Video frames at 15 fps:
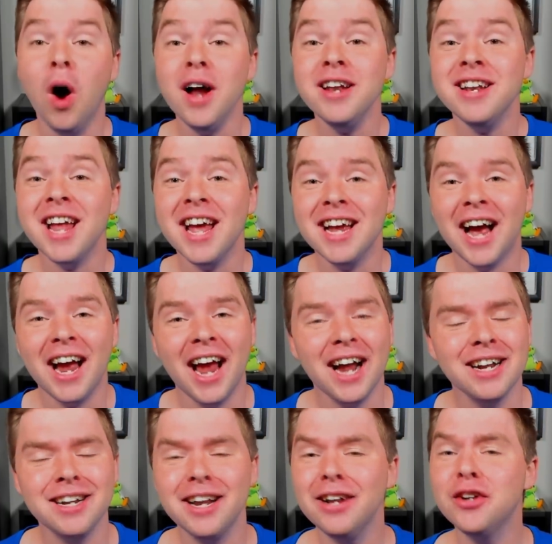One day I
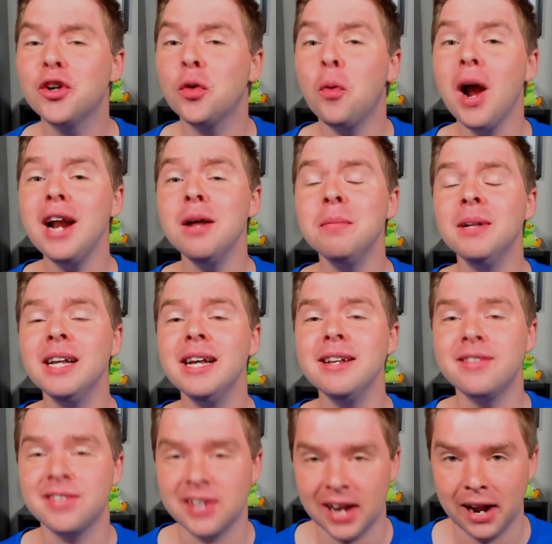had an incredibly
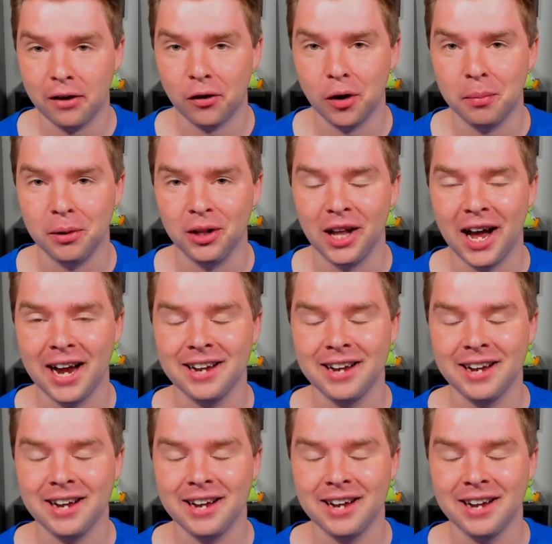terrible